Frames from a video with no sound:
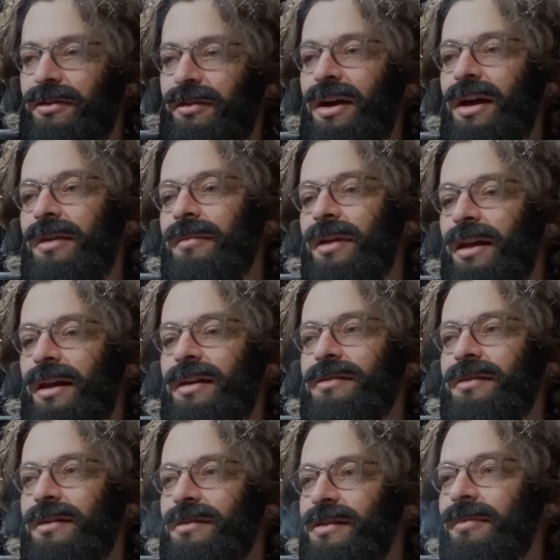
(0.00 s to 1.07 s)
crime and
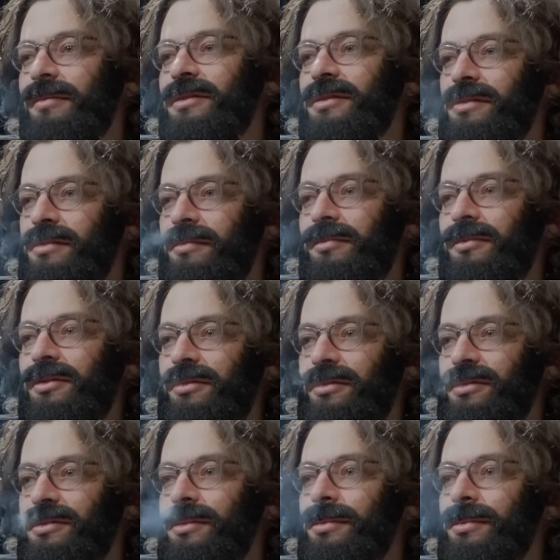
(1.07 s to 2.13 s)
anti-Semitism news.